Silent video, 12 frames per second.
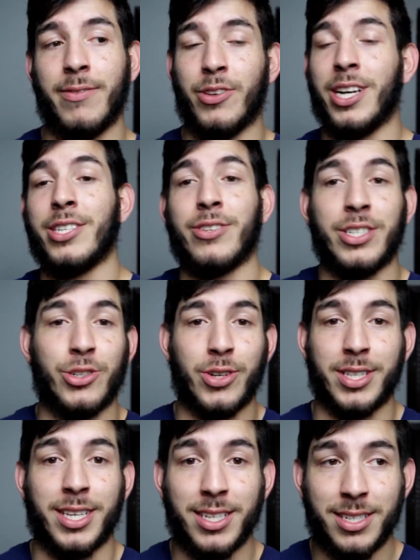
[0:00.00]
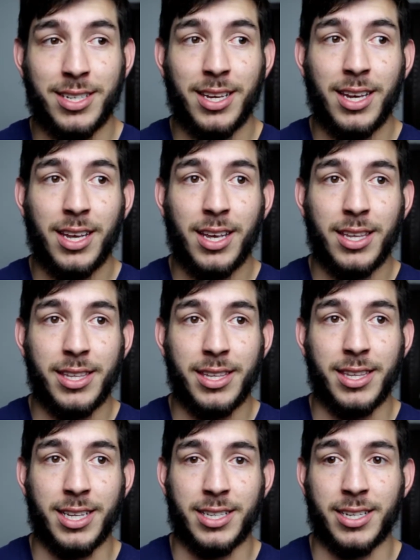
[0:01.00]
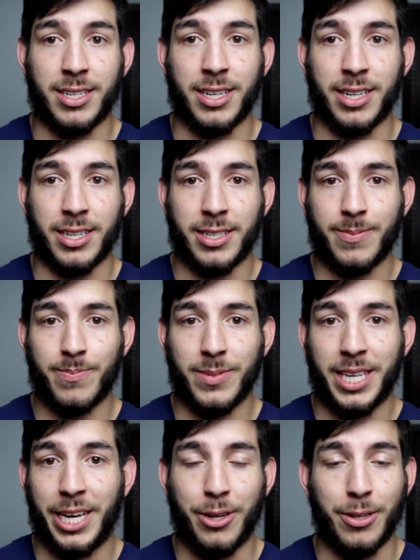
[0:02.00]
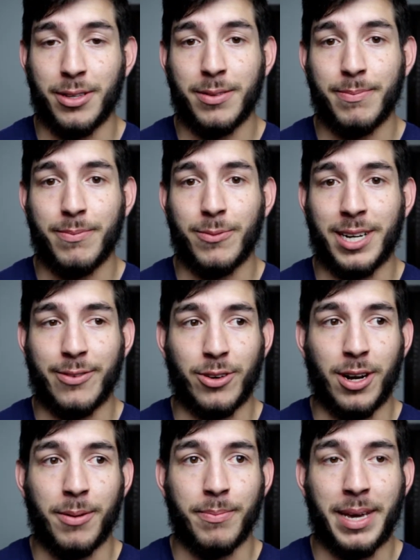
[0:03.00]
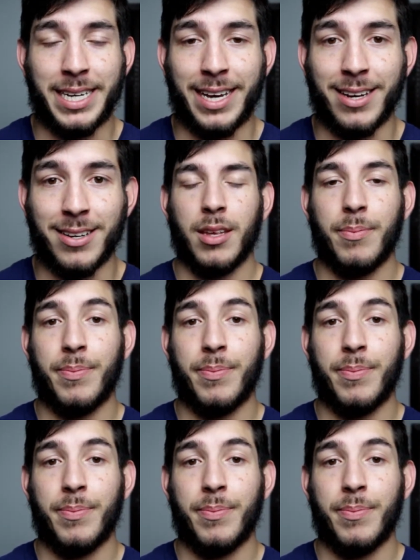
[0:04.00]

If you guys don't enjoy this, it's just gonna kill whatever I'm making.